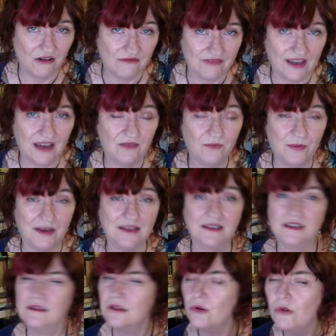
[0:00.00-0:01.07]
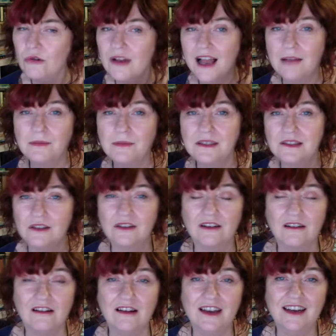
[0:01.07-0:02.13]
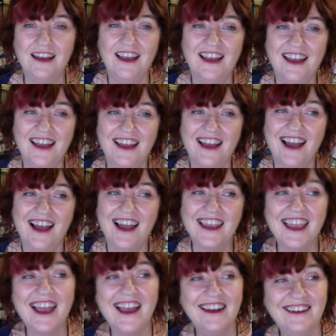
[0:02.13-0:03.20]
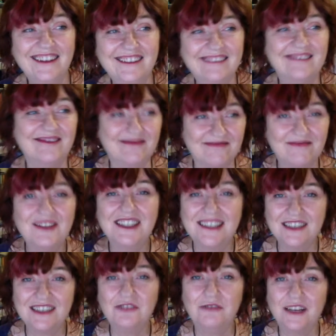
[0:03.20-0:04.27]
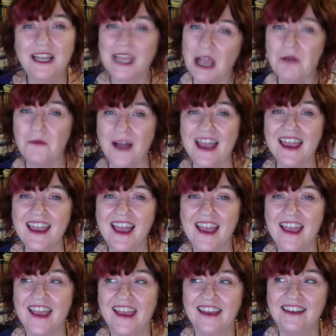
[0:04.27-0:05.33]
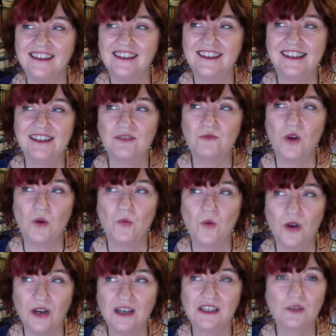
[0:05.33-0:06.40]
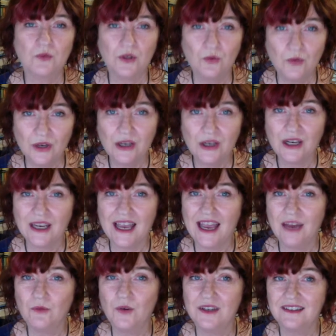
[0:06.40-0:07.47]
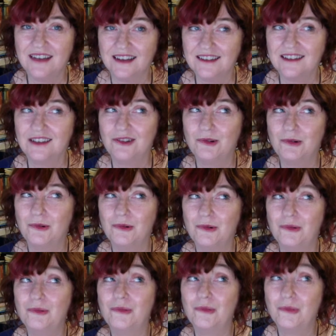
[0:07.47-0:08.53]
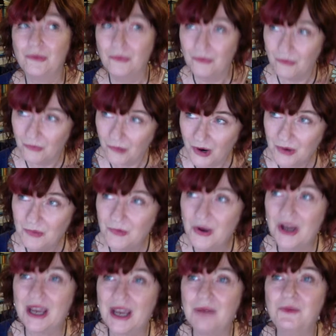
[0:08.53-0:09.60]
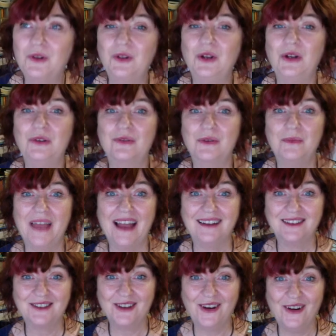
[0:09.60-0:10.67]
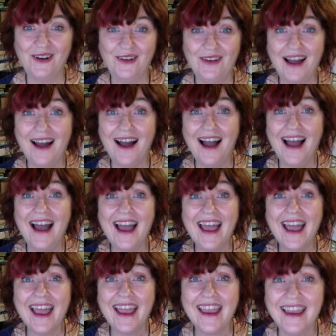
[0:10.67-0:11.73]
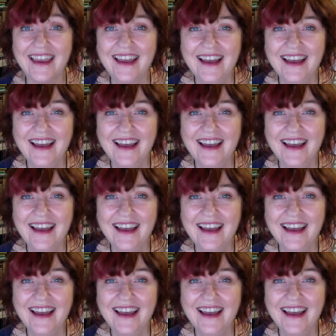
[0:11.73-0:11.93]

that piece. So it all happens online. Again, we're still feeling our way, and what works will work, and what doesn't won't work, and we'll learn from that. So hey,